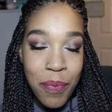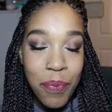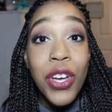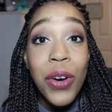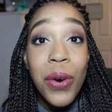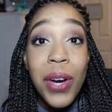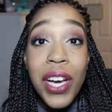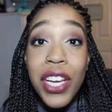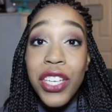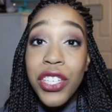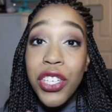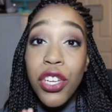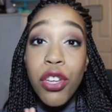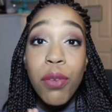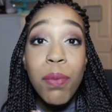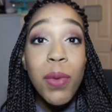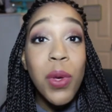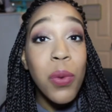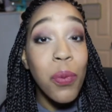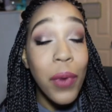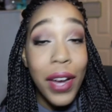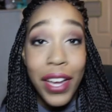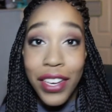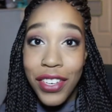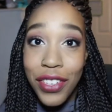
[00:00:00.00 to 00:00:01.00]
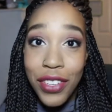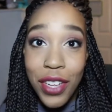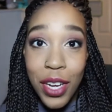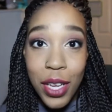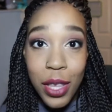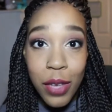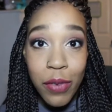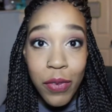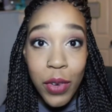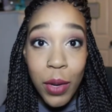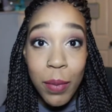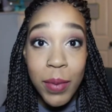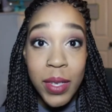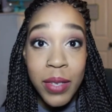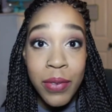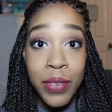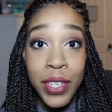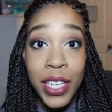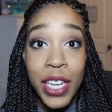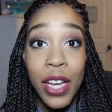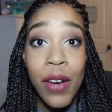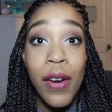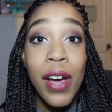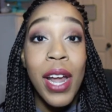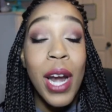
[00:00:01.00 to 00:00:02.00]
So it took me way too long to film this
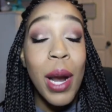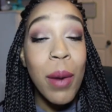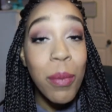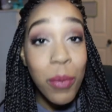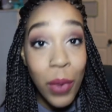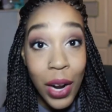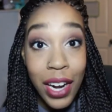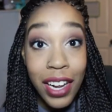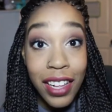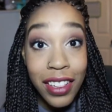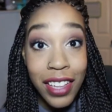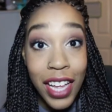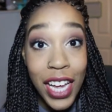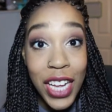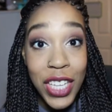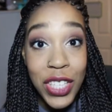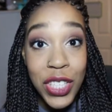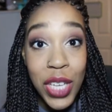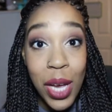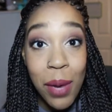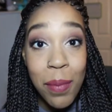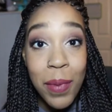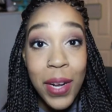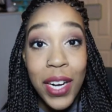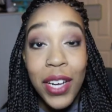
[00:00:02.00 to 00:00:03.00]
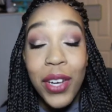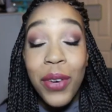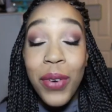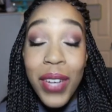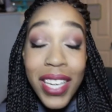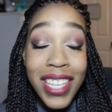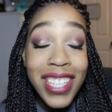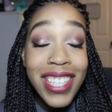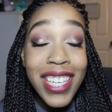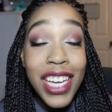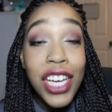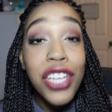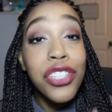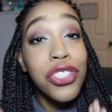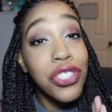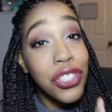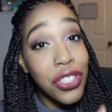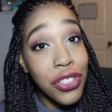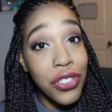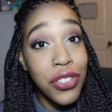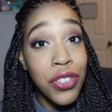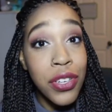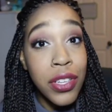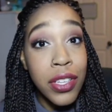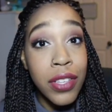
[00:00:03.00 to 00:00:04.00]
video and I'm running late, so I'm going to quickly
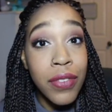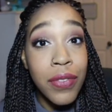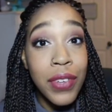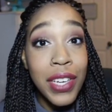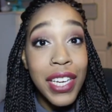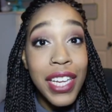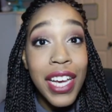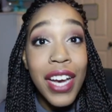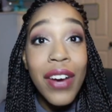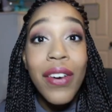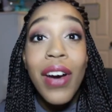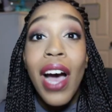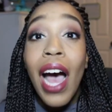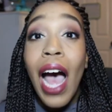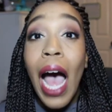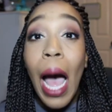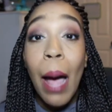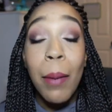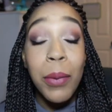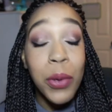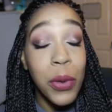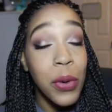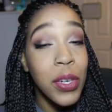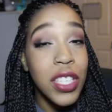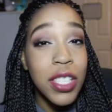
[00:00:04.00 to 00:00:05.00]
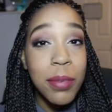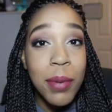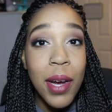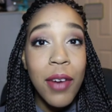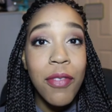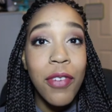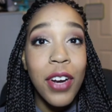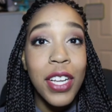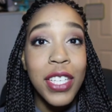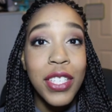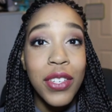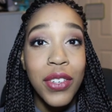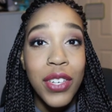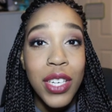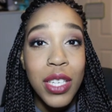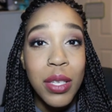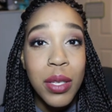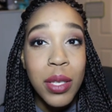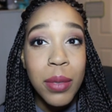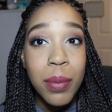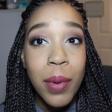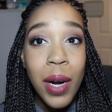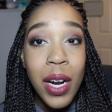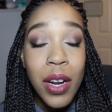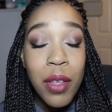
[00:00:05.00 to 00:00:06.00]
introduce to this video. I'm going to my friend's
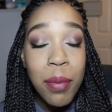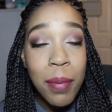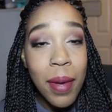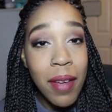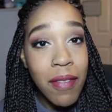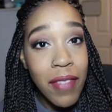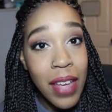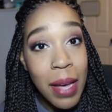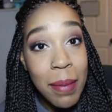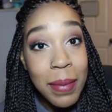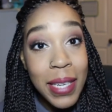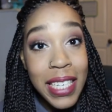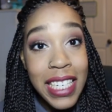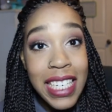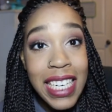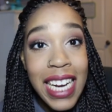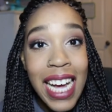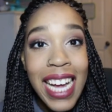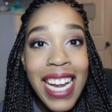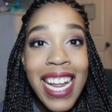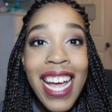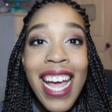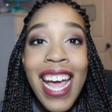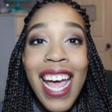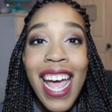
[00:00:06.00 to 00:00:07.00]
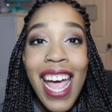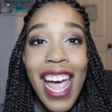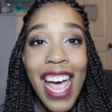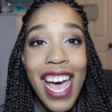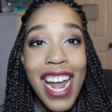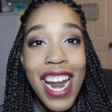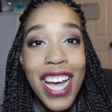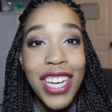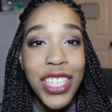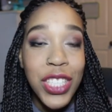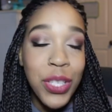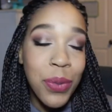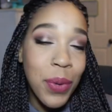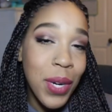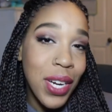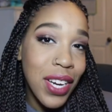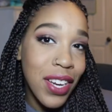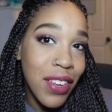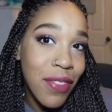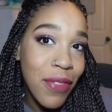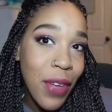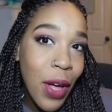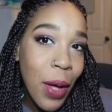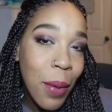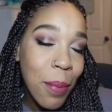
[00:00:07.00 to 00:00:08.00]
Christmas party with my family tonight and I just wanted
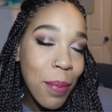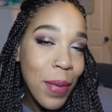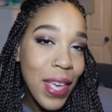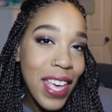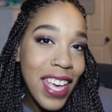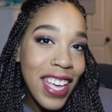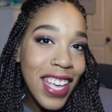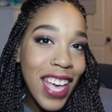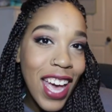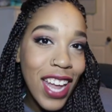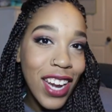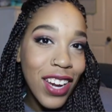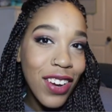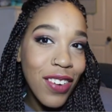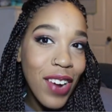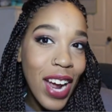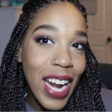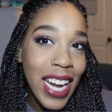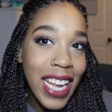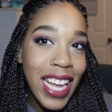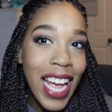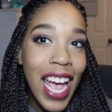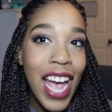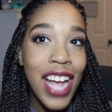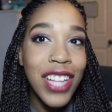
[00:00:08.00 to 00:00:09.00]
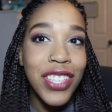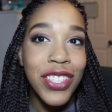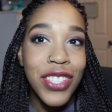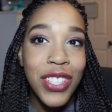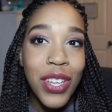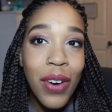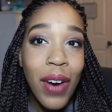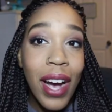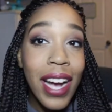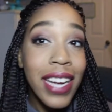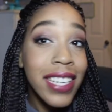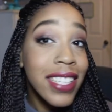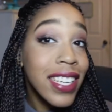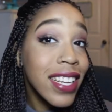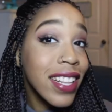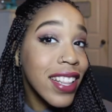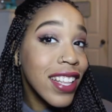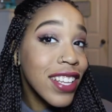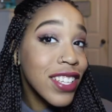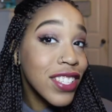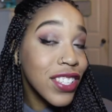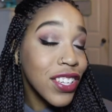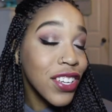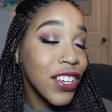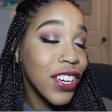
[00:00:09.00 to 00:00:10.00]
to film me getting ready and so I did
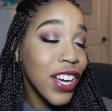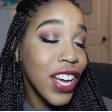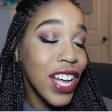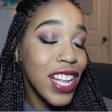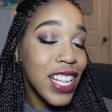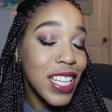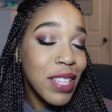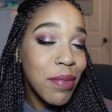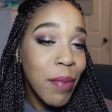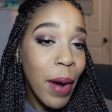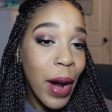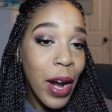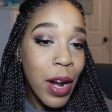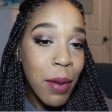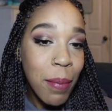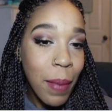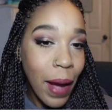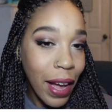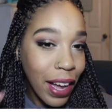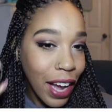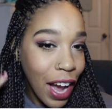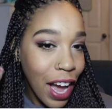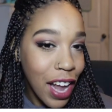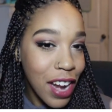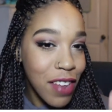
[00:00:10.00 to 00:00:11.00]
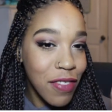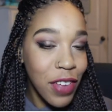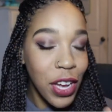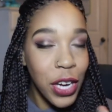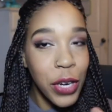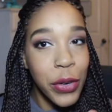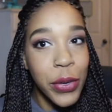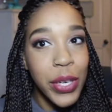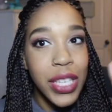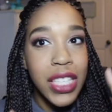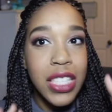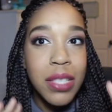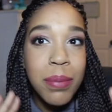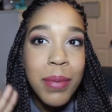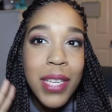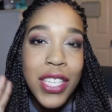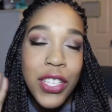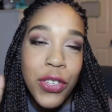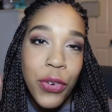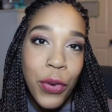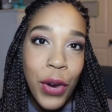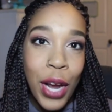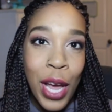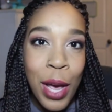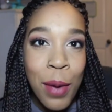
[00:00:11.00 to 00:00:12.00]
this look inspired by kind of like
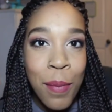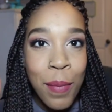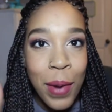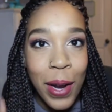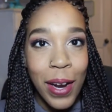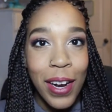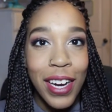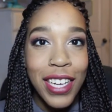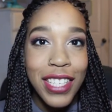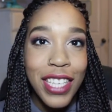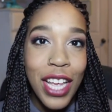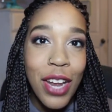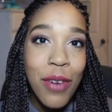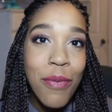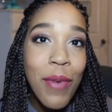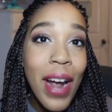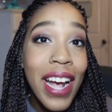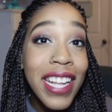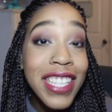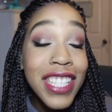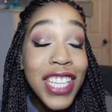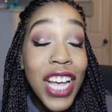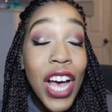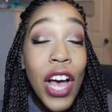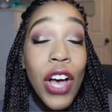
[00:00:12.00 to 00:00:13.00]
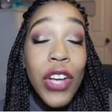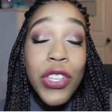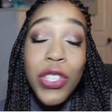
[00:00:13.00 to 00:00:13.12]
Christmas cranberries and reds.